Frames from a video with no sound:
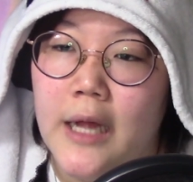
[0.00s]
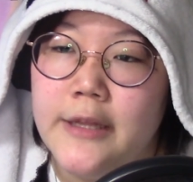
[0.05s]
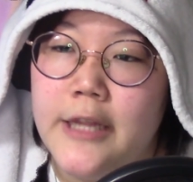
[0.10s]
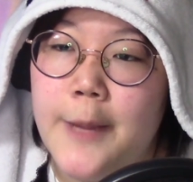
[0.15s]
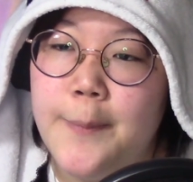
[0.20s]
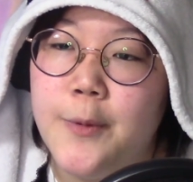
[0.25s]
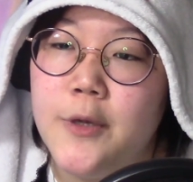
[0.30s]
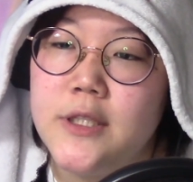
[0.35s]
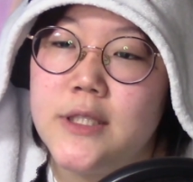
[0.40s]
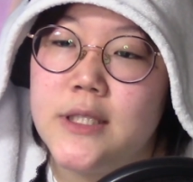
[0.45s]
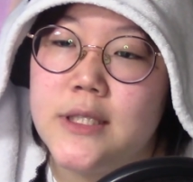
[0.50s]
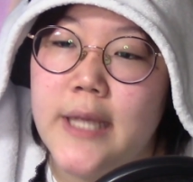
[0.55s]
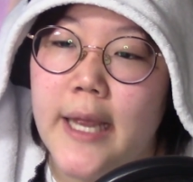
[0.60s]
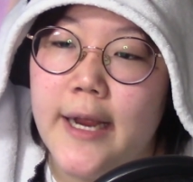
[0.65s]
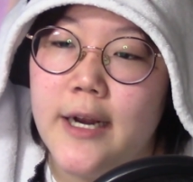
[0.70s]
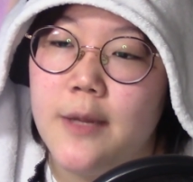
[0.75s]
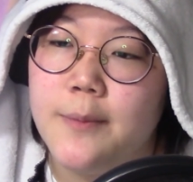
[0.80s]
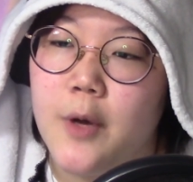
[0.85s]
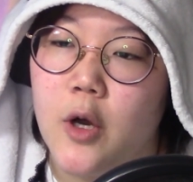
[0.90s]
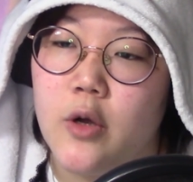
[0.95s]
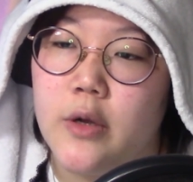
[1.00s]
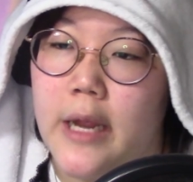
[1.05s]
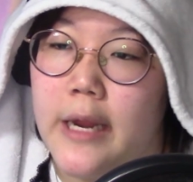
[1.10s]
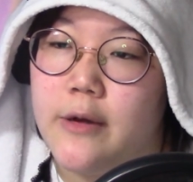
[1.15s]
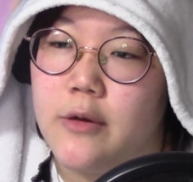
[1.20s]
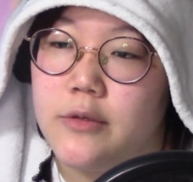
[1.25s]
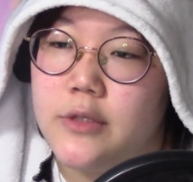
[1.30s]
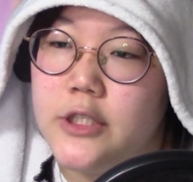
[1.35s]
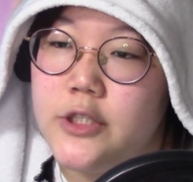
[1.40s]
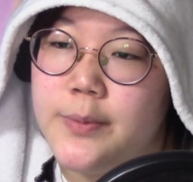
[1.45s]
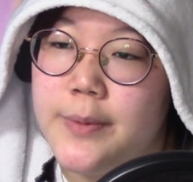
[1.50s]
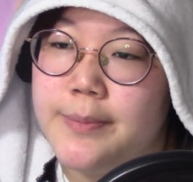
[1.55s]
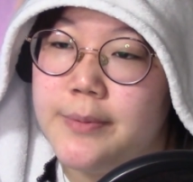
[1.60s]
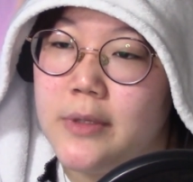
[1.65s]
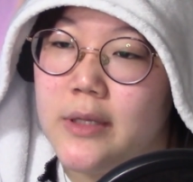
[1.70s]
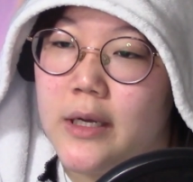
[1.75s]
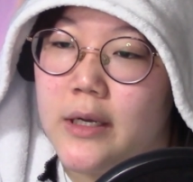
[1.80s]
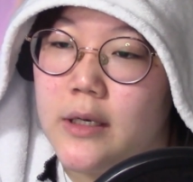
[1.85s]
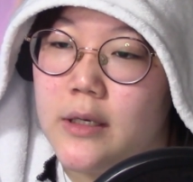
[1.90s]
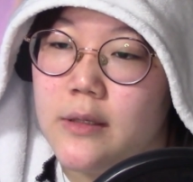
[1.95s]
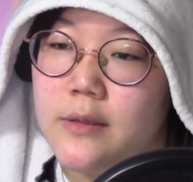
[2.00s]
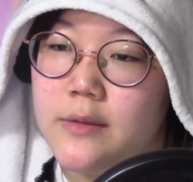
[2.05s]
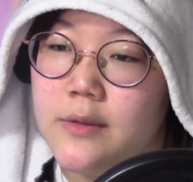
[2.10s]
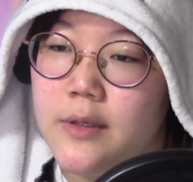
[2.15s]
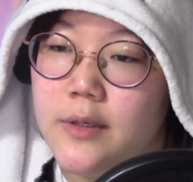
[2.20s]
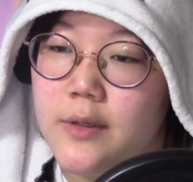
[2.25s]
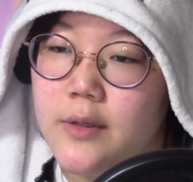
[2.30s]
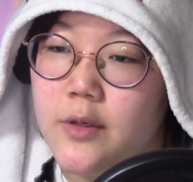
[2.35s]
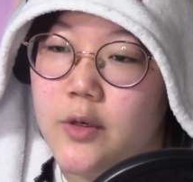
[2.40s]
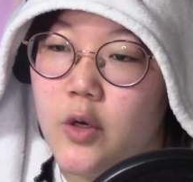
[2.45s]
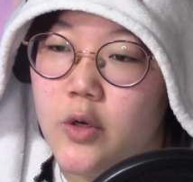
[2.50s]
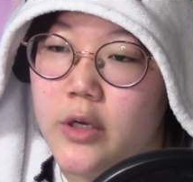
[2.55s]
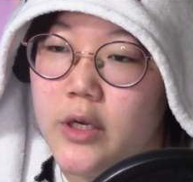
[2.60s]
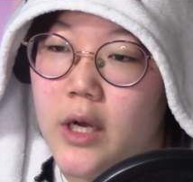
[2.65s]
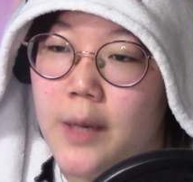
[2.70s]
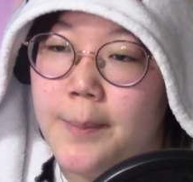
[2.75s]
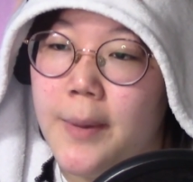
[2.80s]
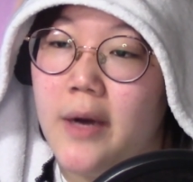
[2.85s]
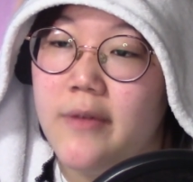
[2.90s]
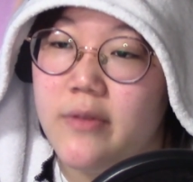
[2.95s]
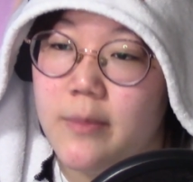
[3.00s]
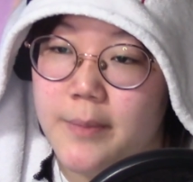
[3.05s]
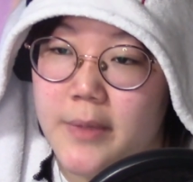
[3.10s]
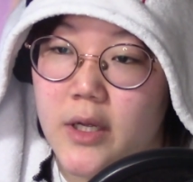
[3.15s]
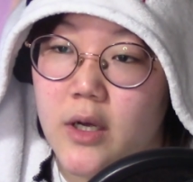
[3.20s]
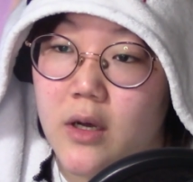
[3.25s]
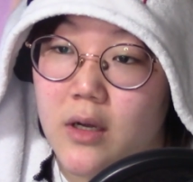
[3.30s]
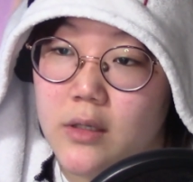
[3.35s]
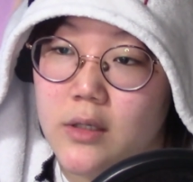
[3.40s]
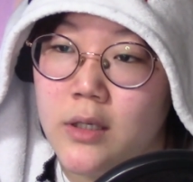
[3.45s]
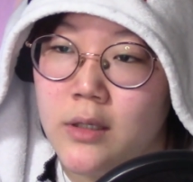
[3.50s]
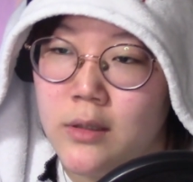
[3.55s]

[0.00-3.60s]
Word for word: They put Salem. Okay, no, these people are going above and beyond.